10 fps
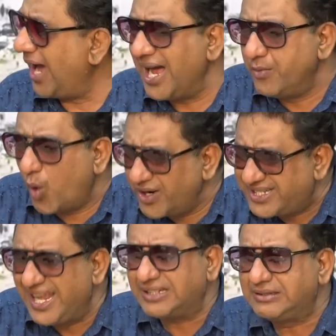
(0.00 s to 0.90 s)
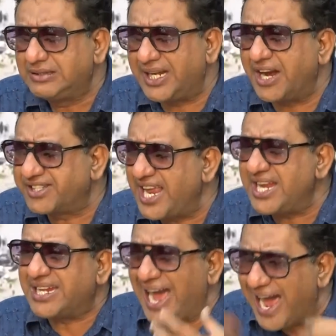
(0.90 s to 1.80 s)
And worse yet, that they are
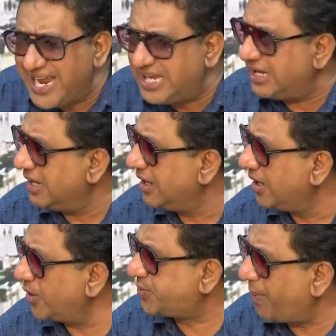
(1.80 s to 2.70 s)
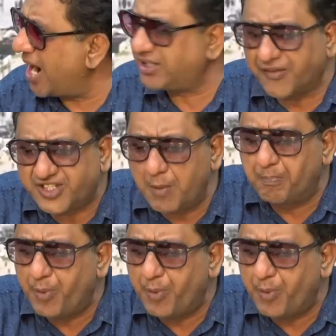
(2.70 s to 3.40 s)
saying that I was part of some